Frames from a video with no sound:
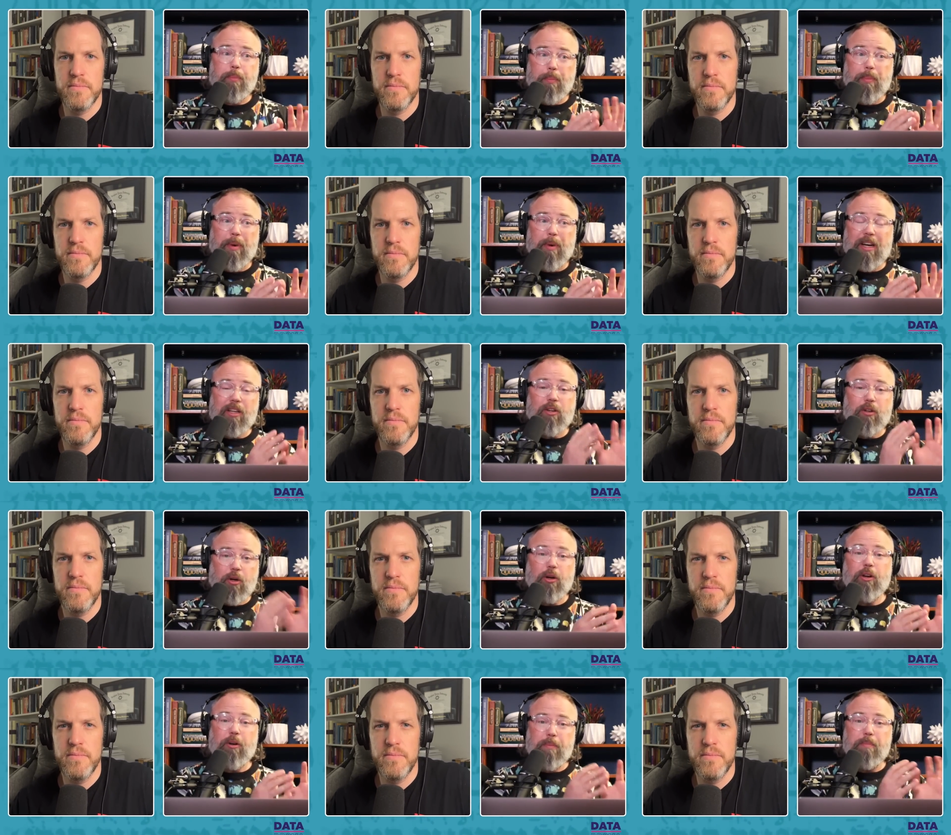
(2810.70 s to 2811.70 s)
Speaker 1: but it
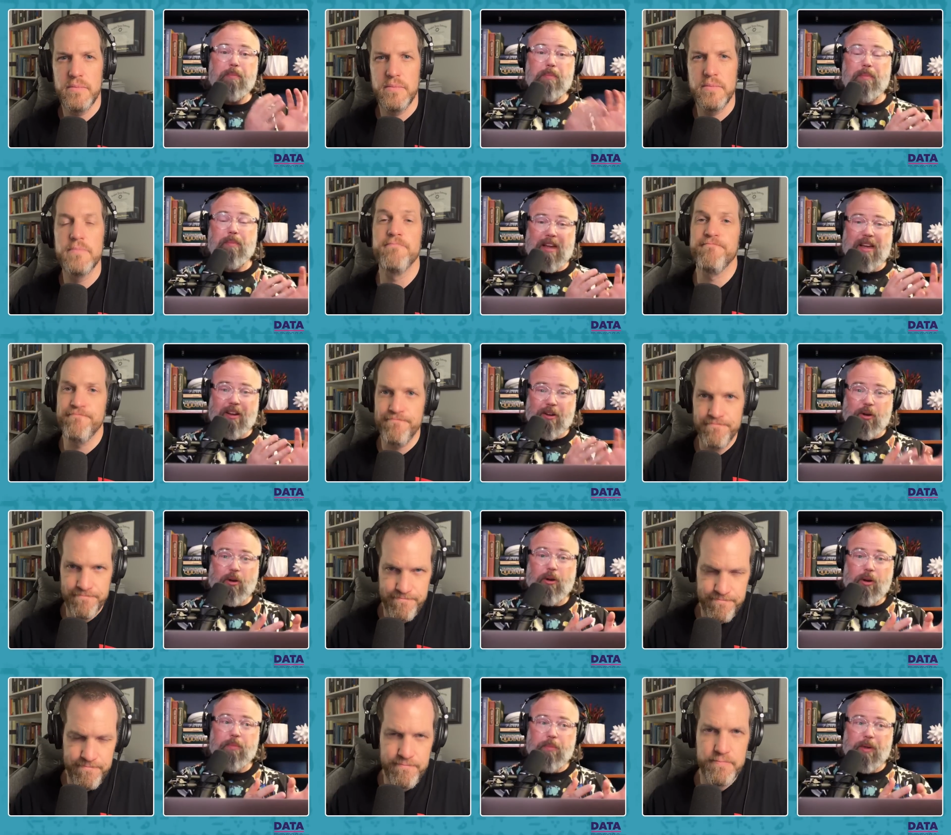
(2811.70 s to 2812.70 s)
could it
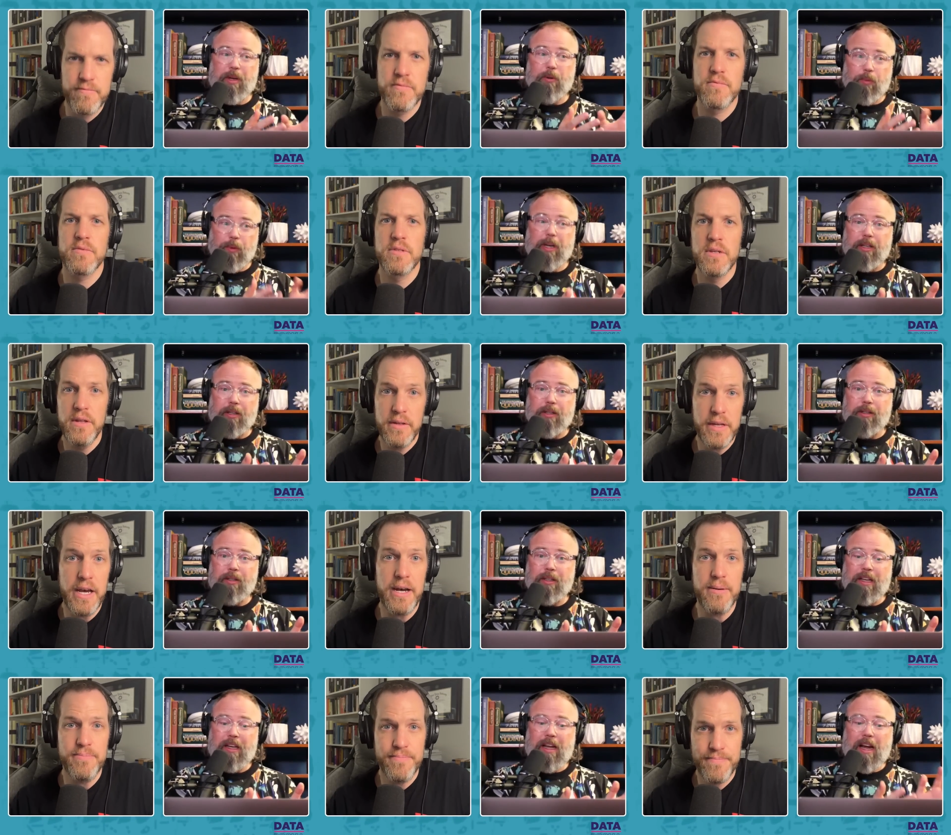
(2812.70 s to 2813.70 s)
could be real.
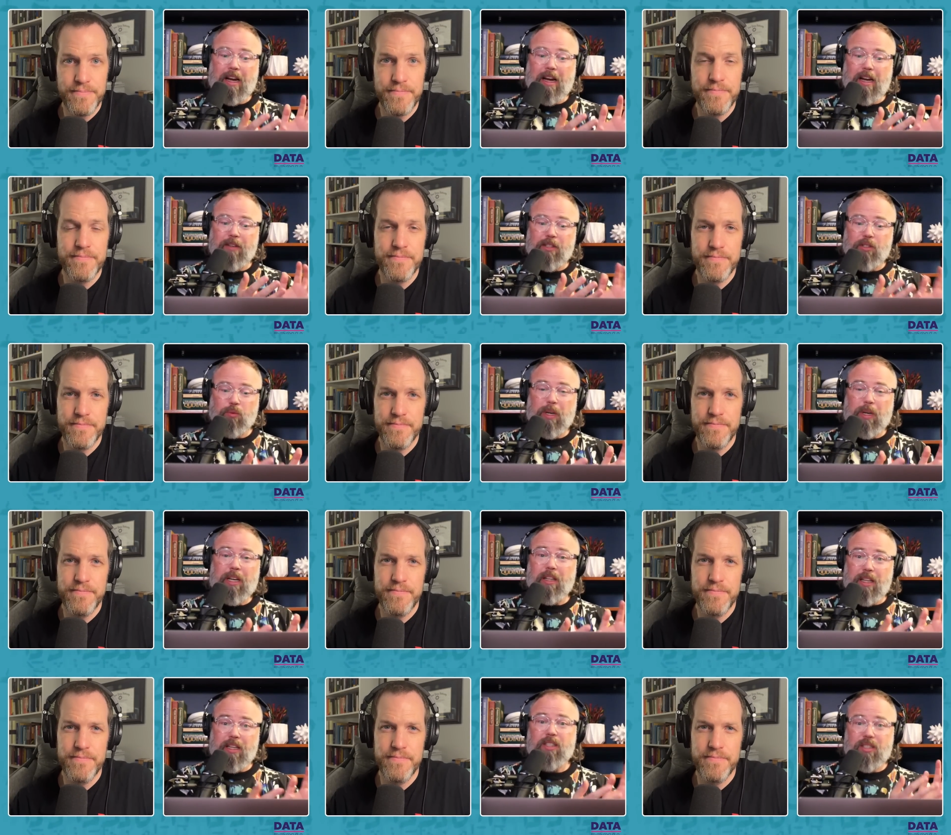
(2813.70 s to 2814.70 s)
Yeah, and if it's
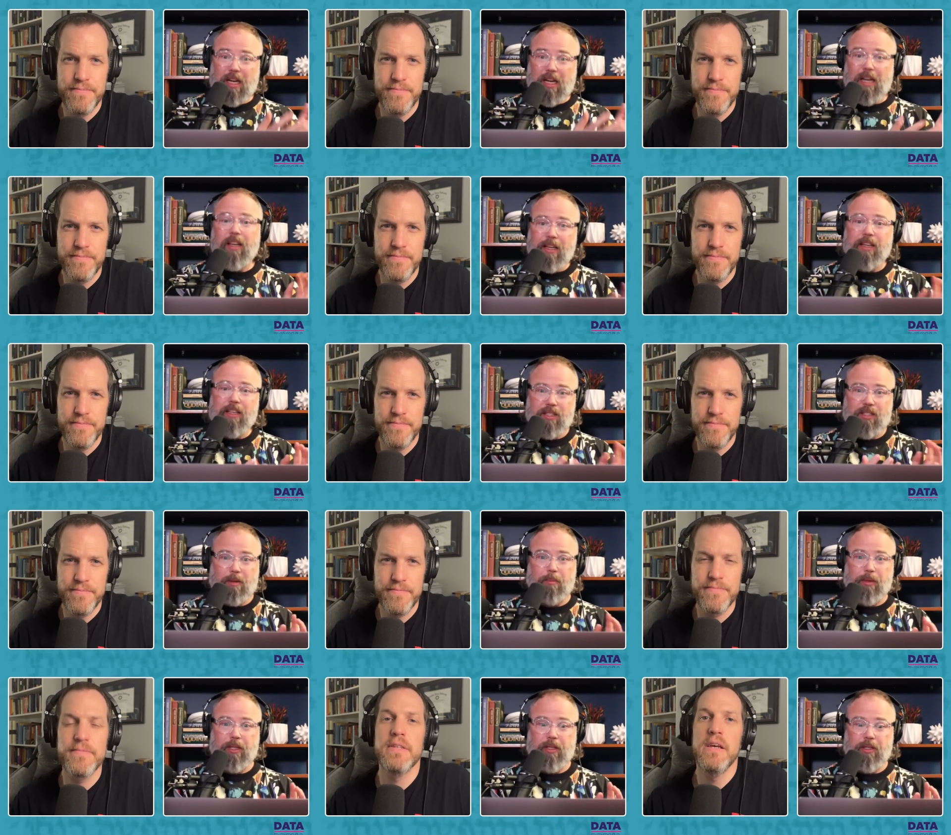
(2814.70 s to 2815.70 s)
real, it's telling us
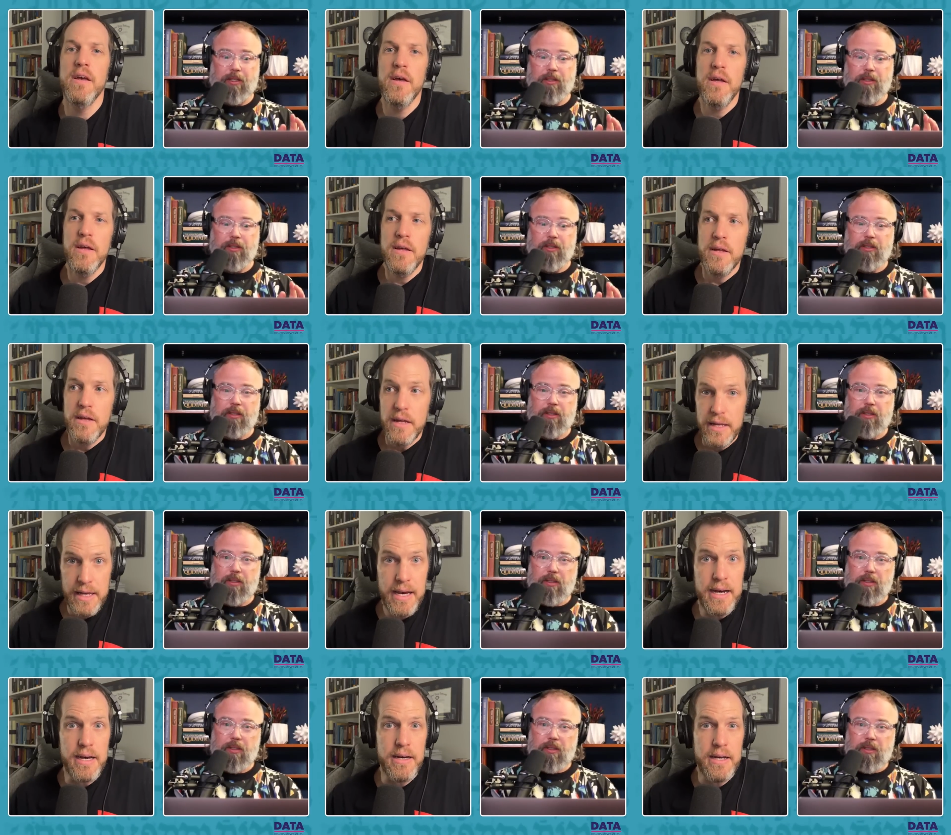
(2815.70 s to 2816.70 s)
something.
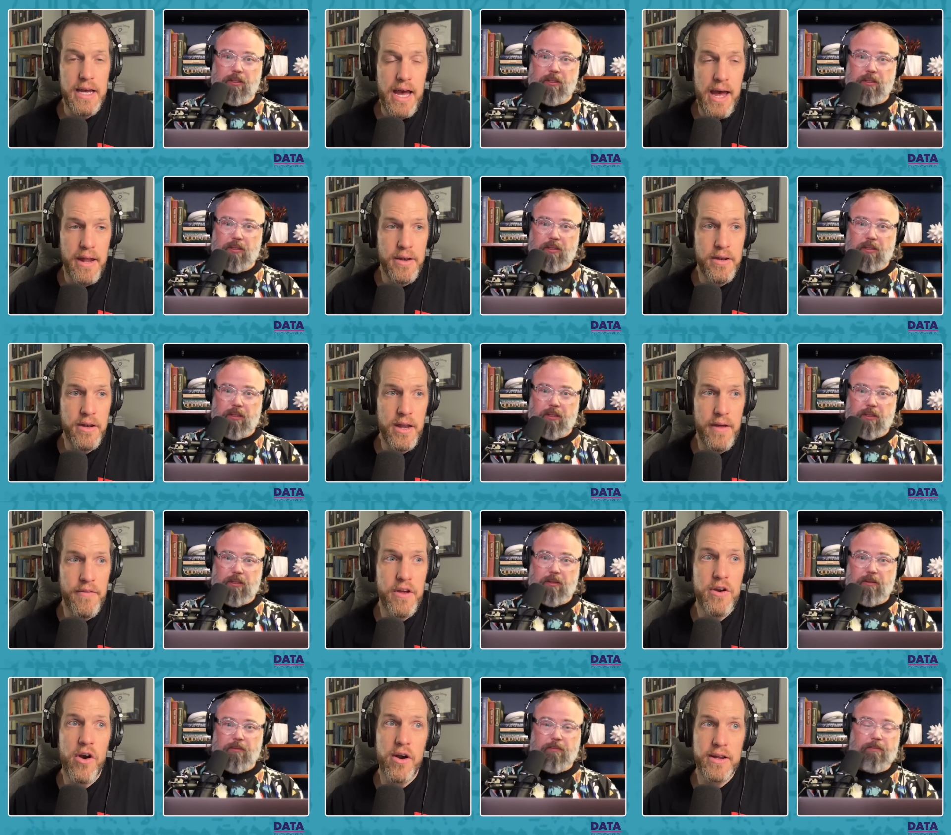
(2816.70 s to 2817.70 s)
Speaker 2: Yeah, and
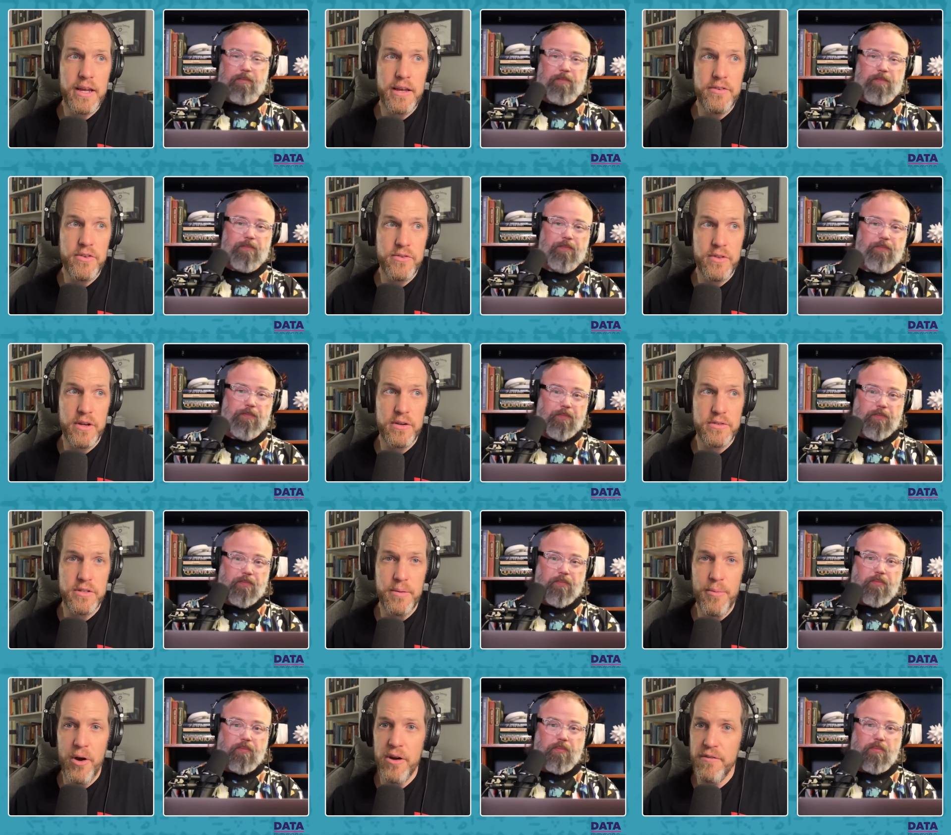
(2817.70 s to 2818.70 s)
and there are cases. There are
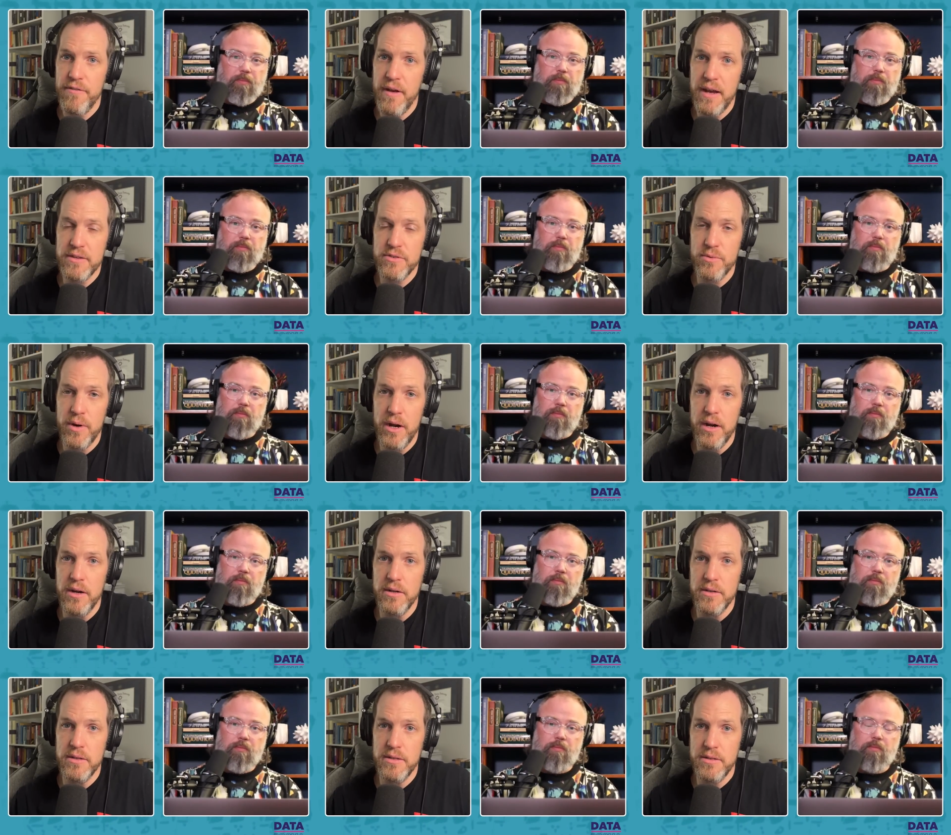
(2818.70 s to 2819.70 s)
some artifacts
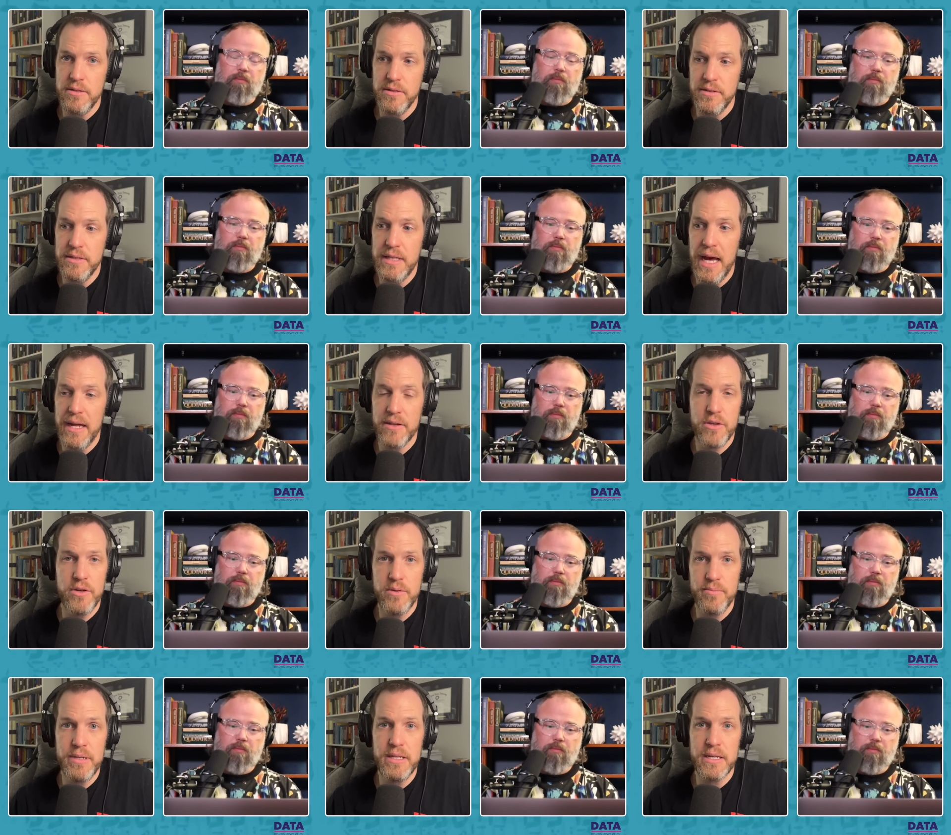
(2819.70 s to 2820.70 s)
where that
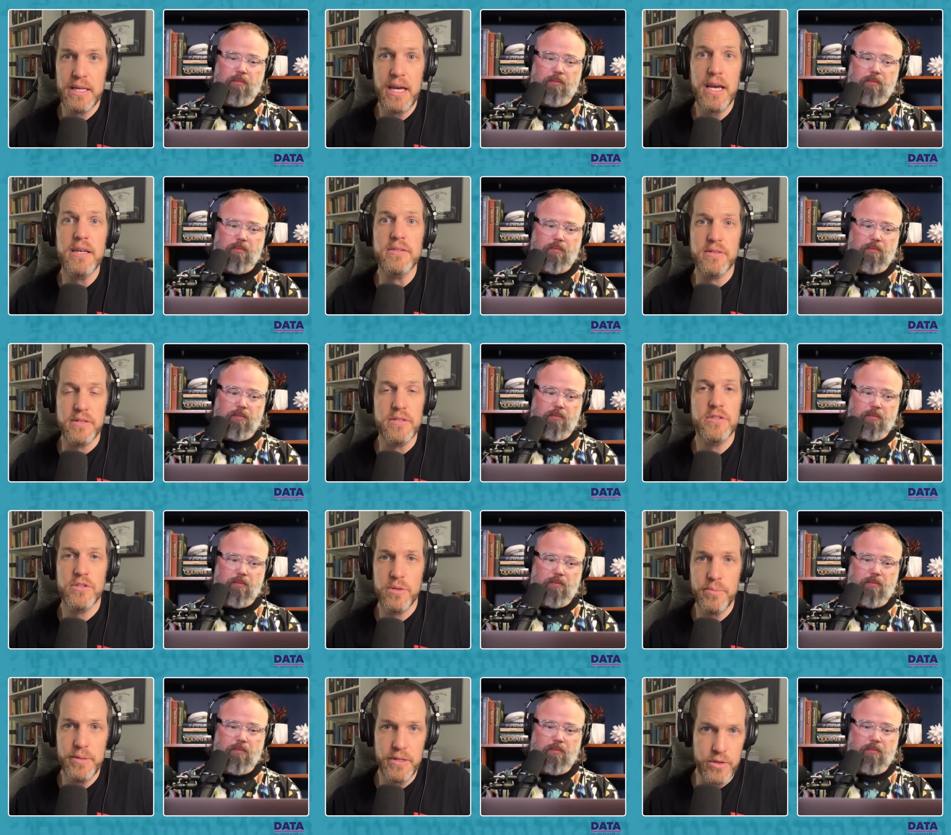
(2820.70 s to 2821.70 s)
could be the case. This could be